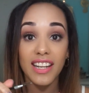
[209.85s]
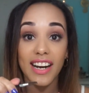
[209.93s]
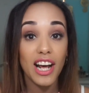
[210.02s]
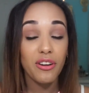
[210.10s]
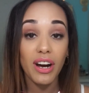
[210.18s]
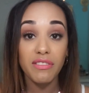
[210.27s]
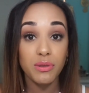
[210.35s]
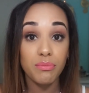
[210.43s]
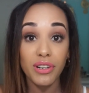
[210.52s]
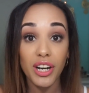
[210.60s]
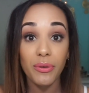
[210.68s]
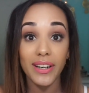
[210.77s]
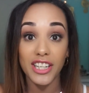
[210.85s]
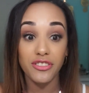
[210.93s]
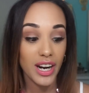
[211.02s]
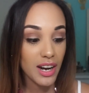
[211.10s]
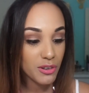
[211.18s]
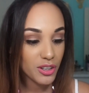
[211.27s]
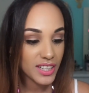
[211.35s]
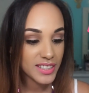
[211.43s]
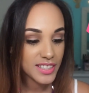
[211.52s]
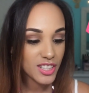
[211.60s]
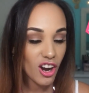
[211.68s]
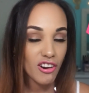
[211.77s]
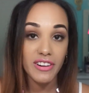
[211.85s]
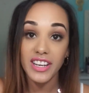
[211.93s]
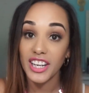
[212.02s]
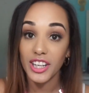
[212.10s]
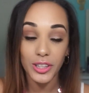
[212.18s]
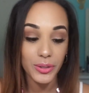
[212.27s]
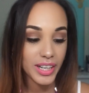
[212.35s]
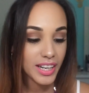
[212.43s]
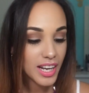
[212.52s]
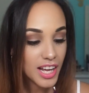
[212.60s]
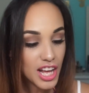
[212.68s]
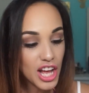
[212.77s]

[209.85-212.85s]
that I don't have to bring when I travel because it's already included.